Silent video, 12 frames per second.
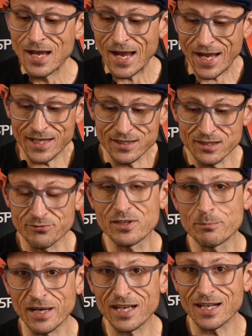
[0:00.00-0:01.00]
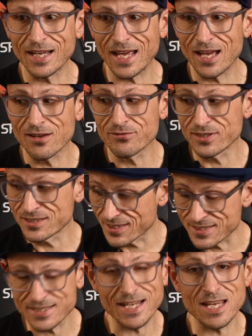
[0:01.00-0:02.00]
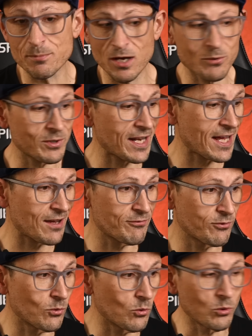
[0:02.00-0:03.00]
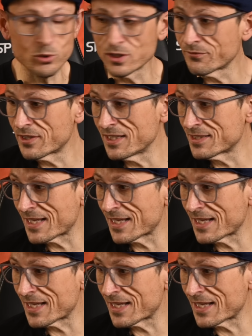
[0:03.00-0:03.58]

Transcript: And the feedback I have is the same I would have for all of these